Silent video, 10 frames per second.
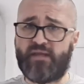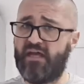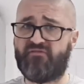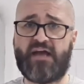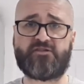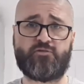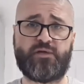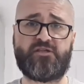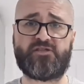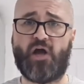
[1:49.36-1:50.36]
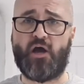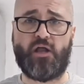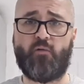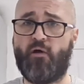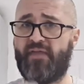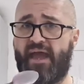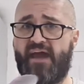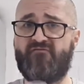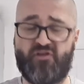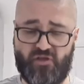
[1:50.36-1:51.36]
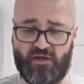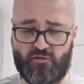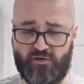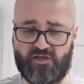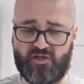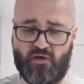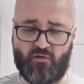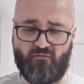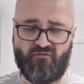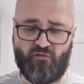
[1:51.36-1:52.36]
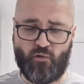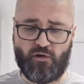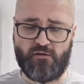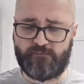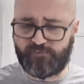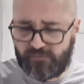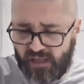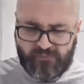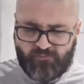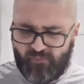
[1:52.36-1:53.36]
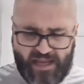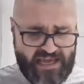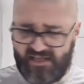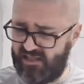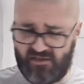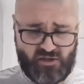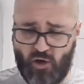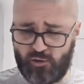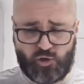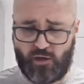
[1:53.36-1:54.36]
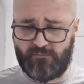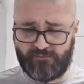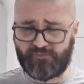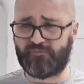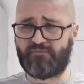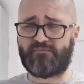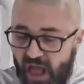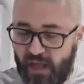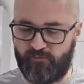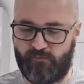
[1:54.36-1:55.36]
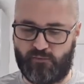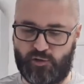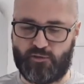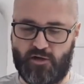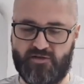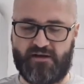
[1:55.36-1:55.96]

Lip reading: If that's Greek style, I want everything Greek style going forward. It's indulgent. Oh